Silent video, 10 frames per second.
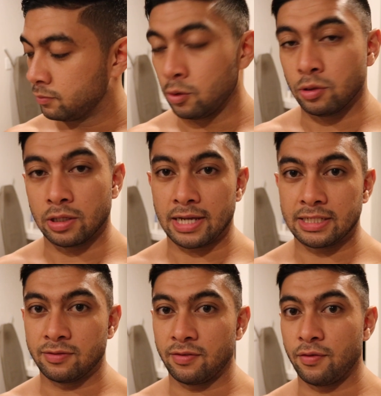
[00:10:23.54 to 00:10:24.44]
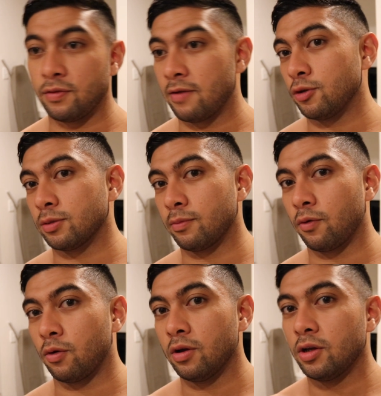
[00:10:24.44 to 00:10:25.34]
using laxatives if you've never used them
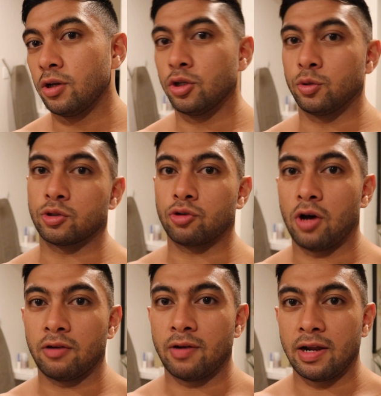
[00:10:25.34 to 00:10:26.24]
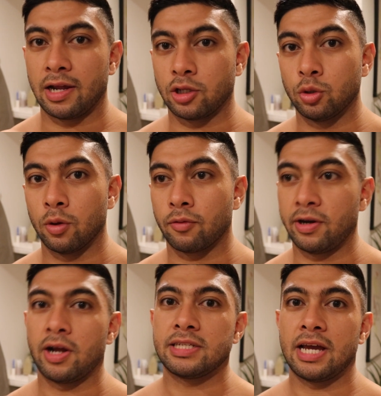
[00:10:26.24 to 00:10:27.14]
before. Do a trial run, like 2 or 3
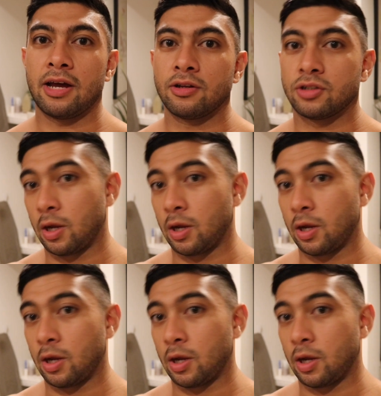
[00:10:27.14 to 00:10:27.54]
nights out.